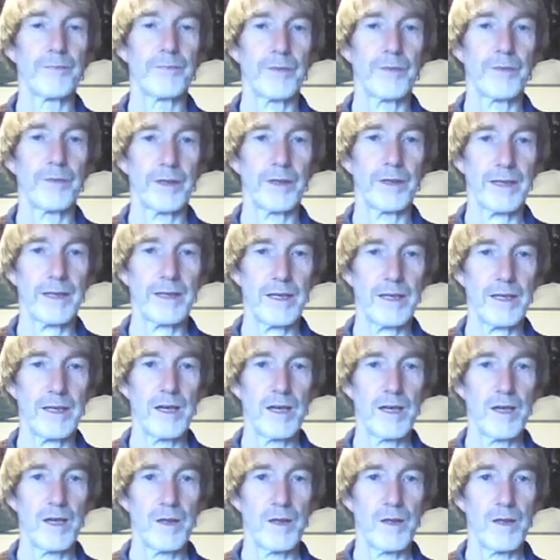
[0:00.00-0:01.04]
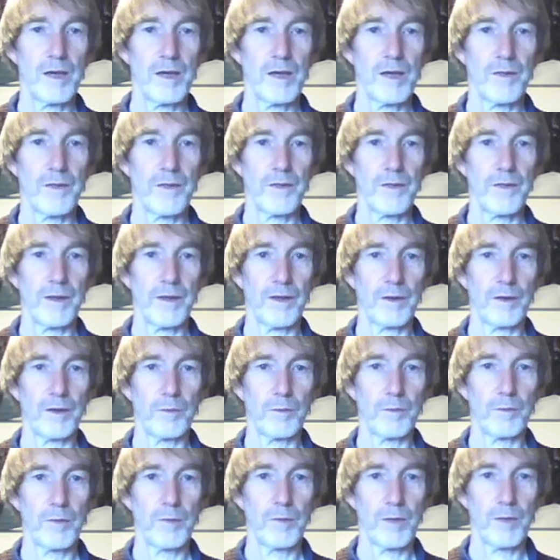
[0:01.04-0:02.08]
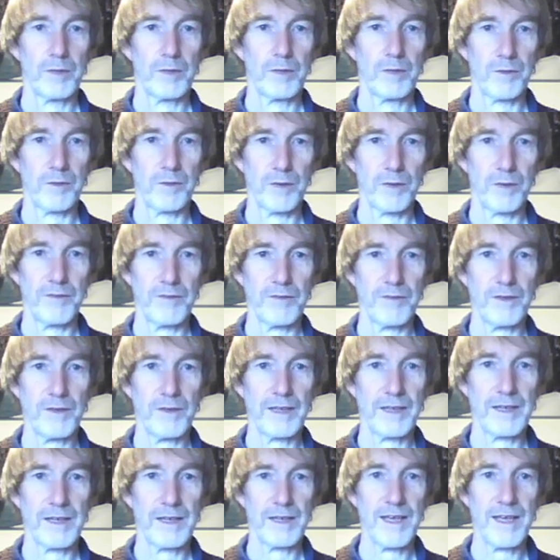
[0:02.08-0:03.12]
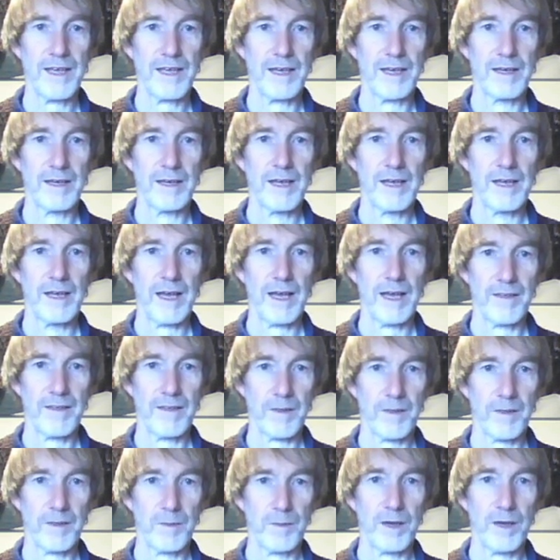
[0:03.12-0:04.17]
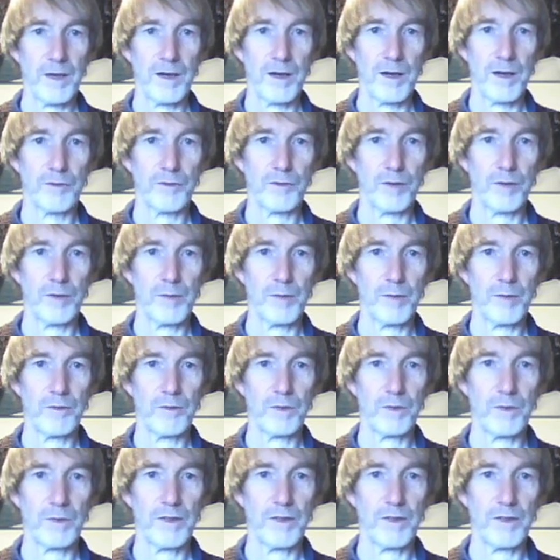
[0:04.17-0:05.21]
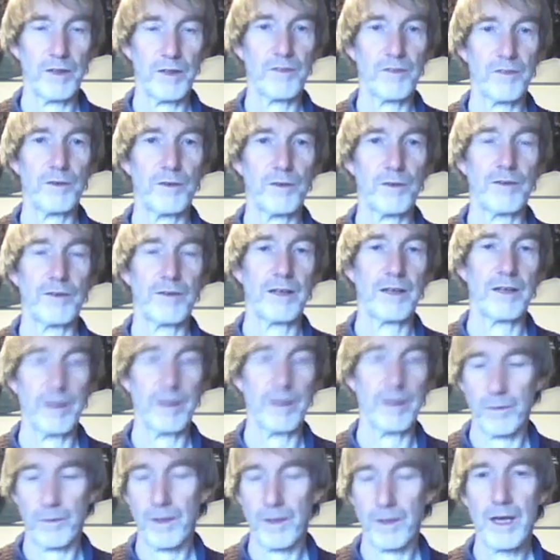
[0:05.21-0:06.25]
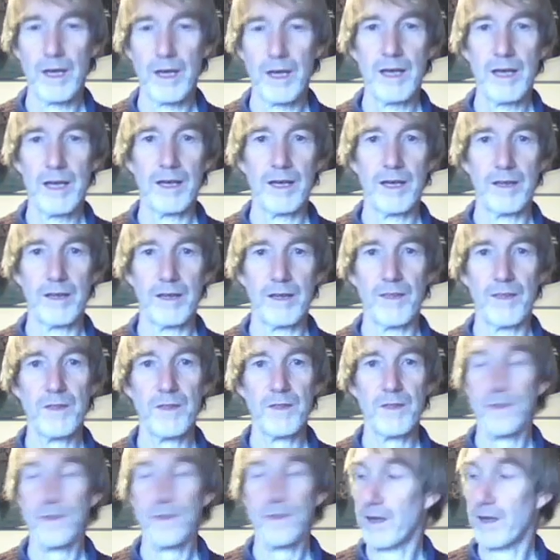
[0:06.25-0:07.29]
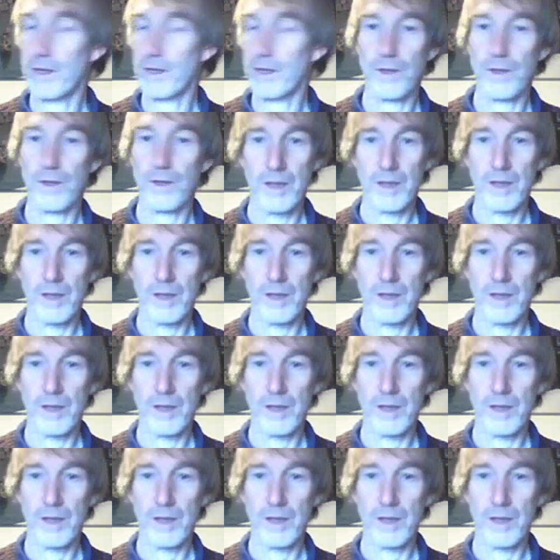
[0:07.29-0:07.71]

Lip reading: Okay, so because whatever you get here, it has to be halfway between these two values. And at this stage,